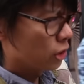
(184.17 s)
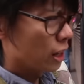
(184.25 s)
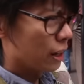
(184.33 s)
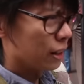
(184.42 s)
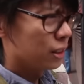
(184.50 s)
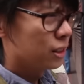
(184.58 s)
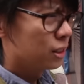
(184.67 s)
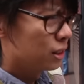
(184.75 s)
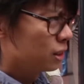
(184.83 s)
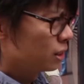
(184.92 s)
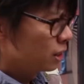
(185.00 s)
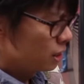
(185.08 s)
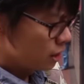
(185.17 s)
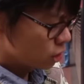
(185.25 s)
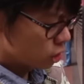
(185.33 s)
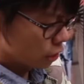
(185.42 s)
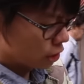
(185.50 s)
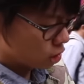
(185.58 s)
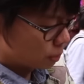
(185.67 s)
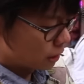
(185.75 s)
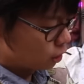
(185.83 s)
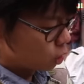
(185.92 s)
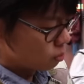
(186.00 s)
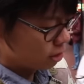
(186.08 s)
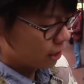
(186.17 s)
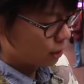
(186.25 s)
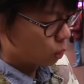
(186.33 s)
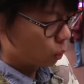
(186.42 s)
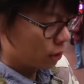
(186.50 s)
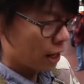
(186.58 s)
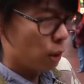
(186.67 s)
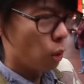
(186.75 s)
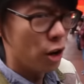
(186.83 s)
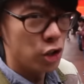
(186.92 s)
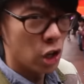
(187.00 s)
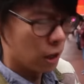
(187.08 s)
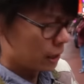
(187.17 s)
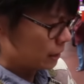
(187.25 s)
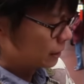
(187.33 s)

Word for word: at that. It's like it's been lubricated with K Y jelly.